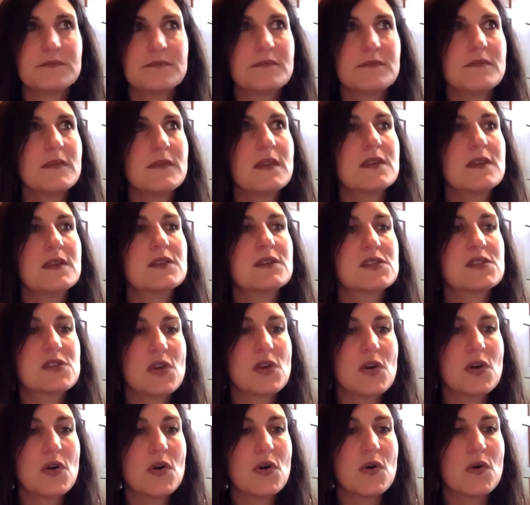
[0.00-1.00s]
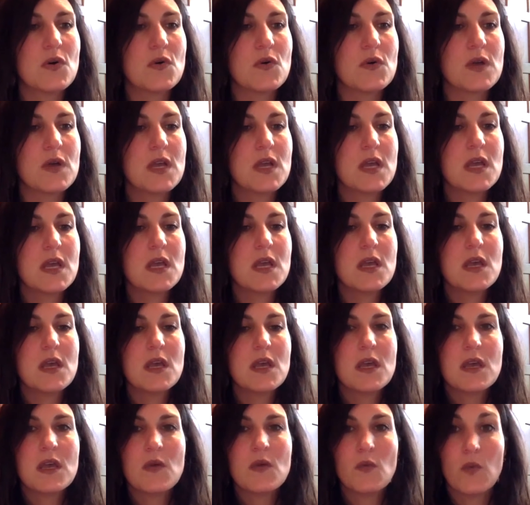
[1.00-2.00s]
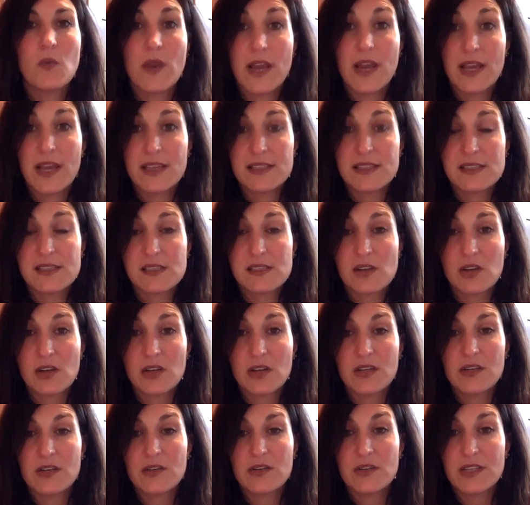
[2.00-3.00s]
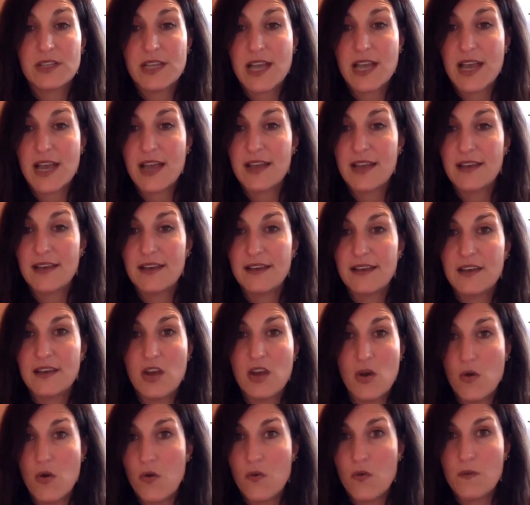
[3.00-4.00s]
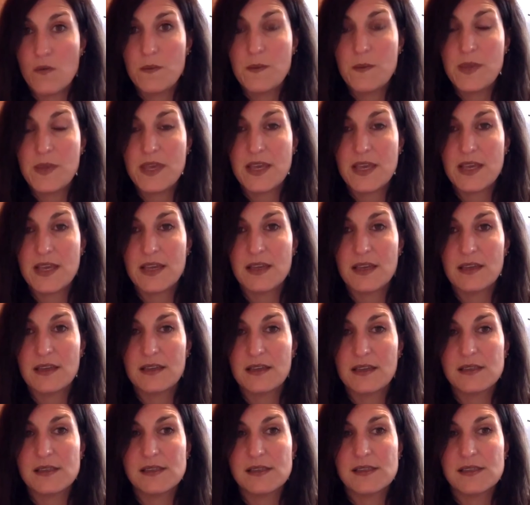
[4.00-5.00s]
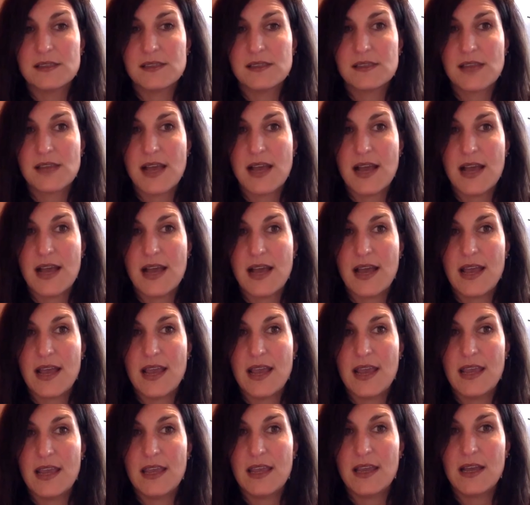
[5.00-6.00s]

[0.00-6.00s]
So when I started early on, no, because I